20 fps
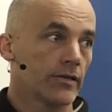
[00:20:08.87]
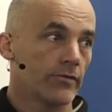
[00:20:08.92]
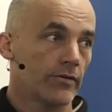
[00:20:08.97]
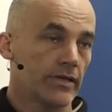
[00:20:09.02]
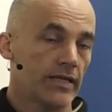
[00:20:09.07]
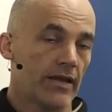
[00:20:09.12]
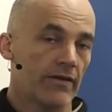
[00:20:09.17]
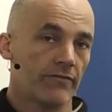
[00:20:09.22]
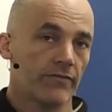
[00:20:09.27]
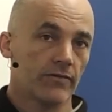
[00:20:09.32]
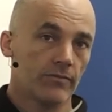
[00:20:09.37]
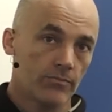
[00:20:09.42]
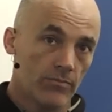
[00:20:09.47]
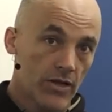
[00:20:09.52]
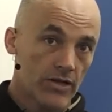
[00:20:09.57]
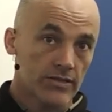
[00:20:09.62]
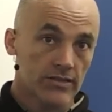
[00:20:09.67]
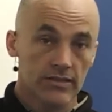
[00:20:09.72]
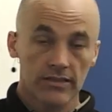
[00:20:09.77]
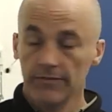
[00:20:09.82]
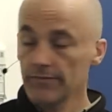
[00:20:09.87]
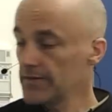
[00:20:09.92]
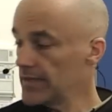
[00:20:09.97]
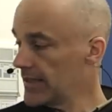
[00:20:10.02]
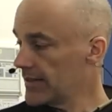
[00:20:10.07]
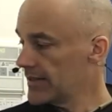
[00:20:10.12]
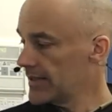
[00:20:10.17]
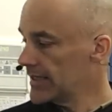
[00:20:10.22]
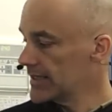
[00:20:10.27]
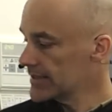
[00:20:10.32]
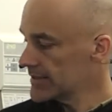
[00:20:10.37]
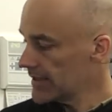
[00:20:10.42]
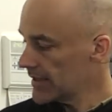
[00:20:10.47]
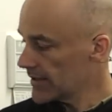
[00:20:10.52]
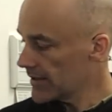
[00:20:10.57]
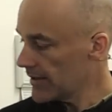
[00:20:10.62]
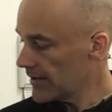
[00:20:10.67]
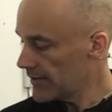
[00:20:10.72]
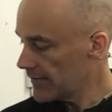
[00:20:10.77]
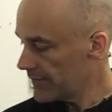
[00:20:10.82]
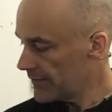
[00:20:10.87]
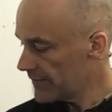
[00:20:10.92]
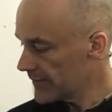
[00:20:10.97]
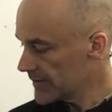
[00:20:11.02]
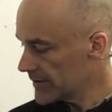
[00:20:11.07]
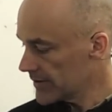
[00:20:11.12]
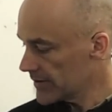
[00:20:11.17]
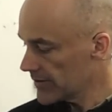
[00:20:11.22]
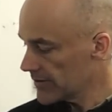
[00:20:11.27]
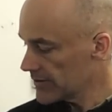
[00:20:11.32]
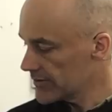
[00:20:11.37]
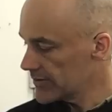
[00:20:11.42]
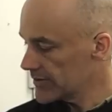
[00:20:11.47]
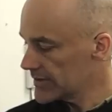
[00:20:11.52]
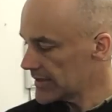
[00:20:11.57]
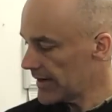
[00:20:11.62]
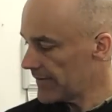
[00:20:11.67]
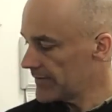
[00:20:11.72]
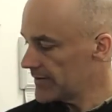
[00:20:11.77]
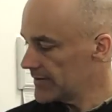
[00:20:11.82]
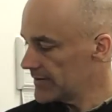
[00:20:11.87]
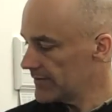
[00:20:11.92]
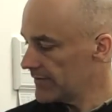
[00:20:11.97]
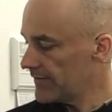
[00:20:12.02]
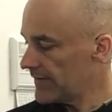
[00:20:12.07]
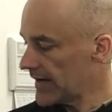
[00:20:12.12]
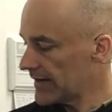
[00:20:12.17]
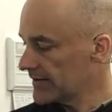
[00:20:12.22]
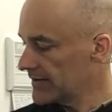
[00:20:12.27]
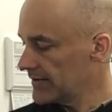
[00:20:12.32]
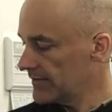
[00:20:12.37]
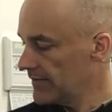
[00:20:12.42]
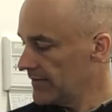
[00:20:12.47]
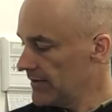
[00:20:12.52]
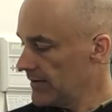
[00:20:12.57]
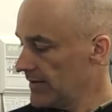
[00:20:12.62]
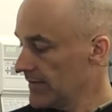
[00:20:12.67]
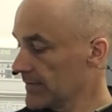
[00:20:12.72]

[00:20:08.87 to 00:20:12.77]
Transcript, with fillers: Right now, for most lifting things, they're going to safety is effective